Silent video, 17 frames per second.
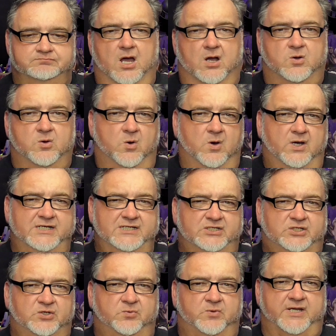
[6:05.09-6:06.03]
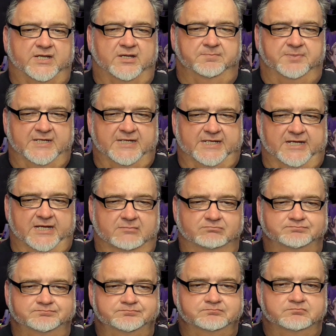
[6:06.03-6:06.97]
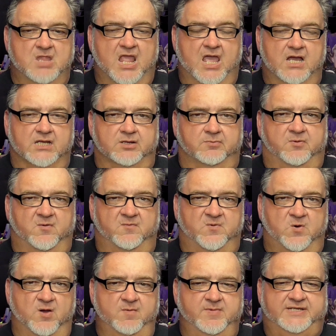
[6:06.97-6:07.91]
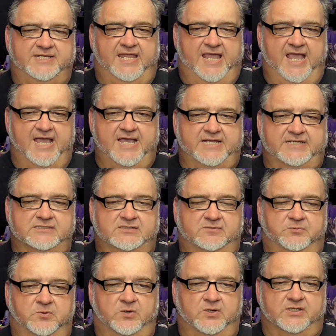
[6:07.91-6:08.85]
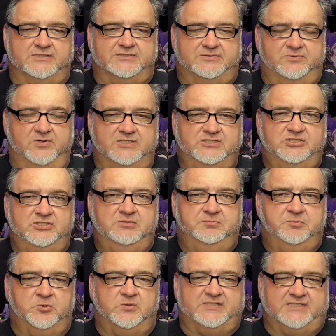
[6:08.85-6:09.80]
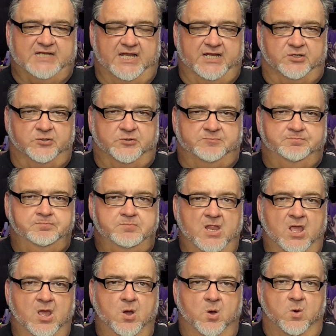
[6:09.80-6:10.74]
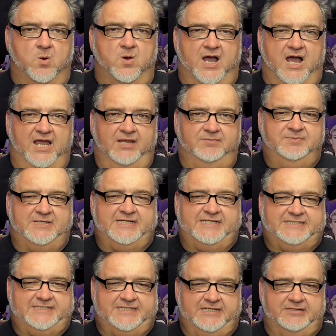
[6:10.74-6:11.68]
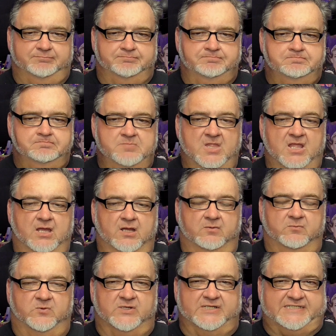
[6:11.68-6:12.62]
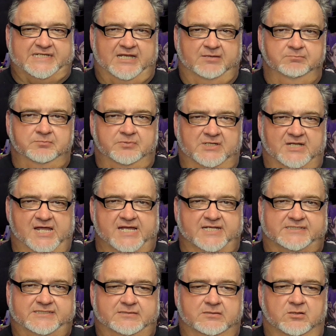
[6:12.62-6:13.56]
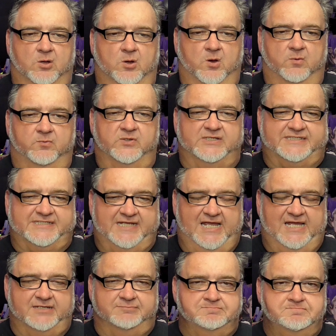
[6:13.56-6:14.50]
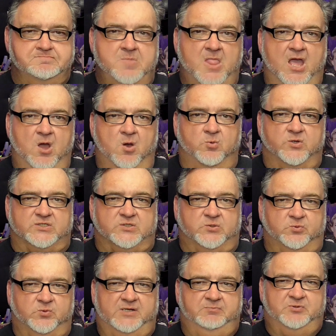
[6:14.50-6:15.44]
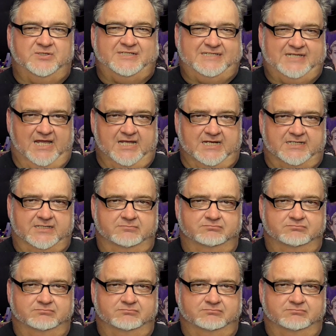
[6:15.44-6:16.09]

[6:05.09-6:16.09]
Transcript: According to Wikipedia, the performance gains for instructions per cycle, or IPC, for Zen Plus over Zen was 3%.